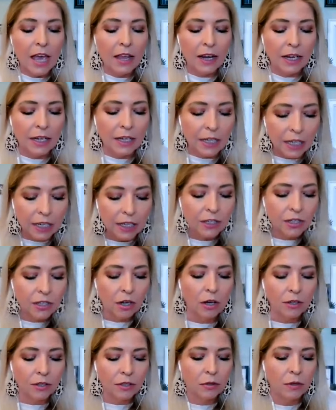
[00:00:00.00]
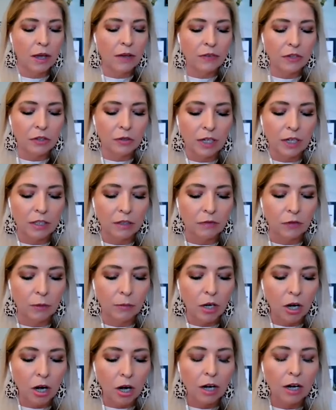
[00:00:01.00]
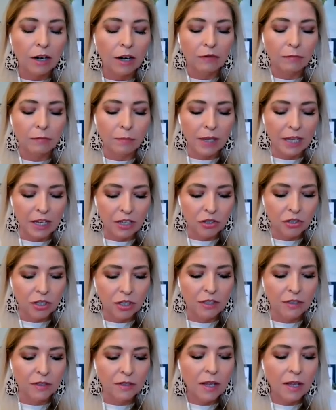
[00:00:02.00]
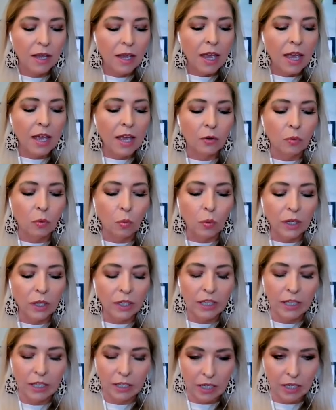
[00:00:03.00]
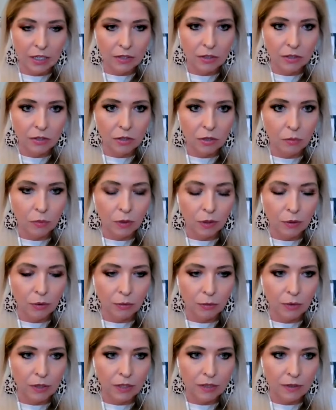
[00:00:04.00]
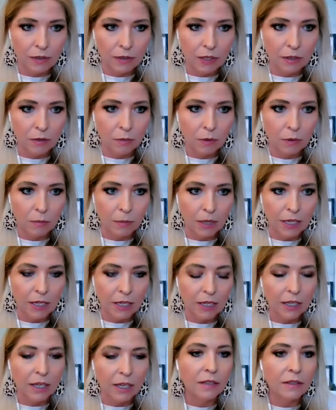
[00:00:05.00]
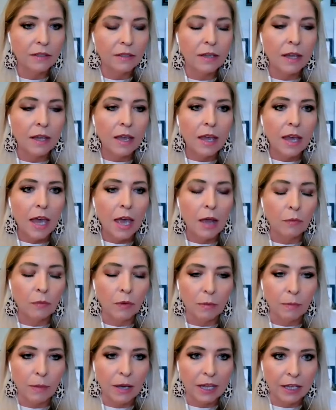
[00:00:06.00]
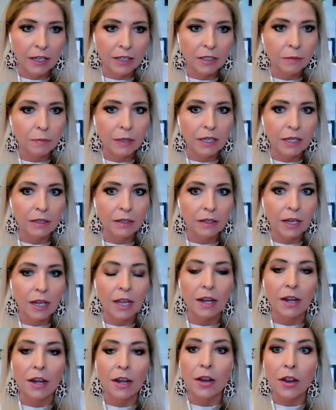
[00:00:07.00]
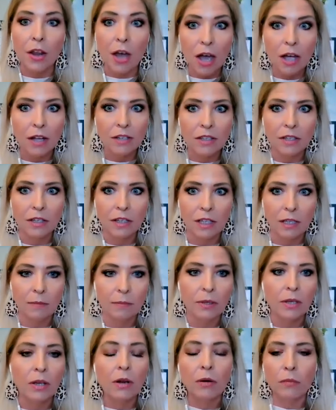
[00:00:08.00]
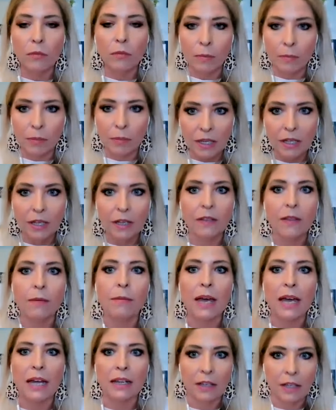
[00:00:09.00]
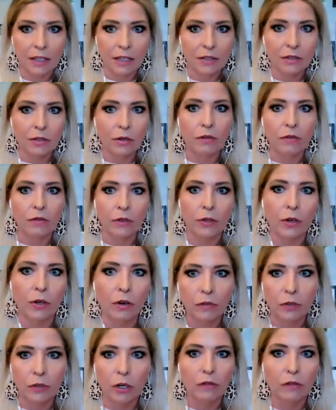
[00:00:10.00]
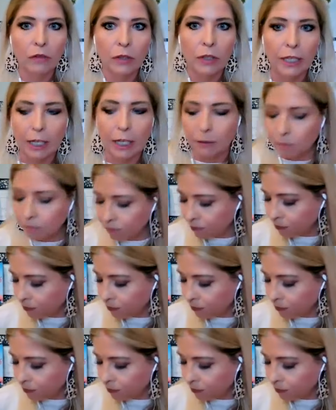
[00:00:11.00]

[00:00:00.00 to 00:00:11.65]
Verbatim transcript: And I needed to also have a transformed heart of patience and willingness to work through these things with my kids and with my husband, and not to keep repeating the madness over and over and over again.